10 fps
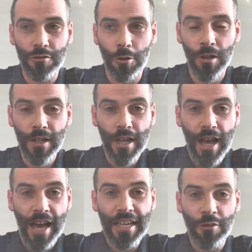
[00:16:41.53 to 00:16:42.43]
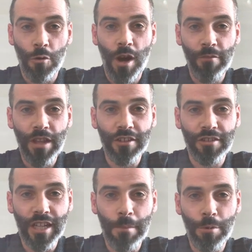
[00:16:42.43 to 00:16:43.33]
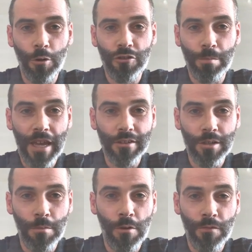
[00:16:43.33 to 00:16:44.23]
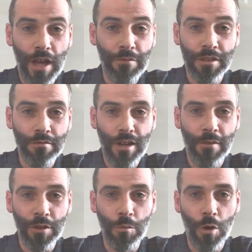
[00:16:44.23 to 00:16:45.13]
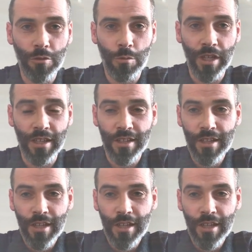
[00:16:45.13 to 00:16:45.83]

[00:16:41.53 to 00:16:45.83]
So I think I do have this kind of broad spectrum of having worked with